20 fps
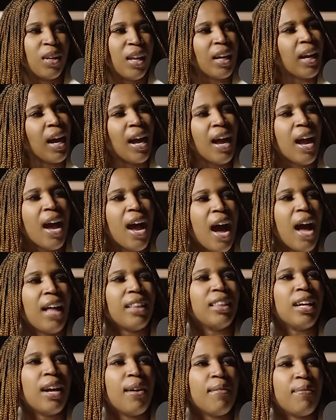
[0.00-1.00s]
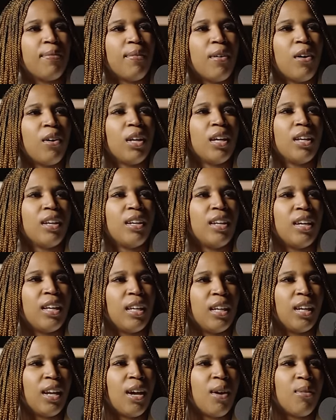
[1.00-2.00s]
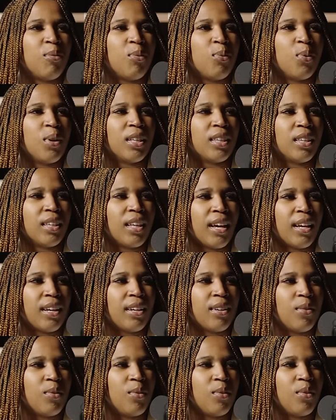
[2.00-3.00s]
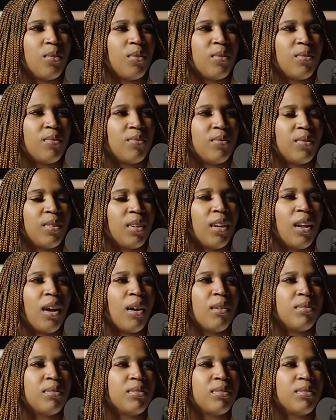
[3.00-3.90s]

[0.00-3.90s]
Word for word: like i i think i've fallen in love with like love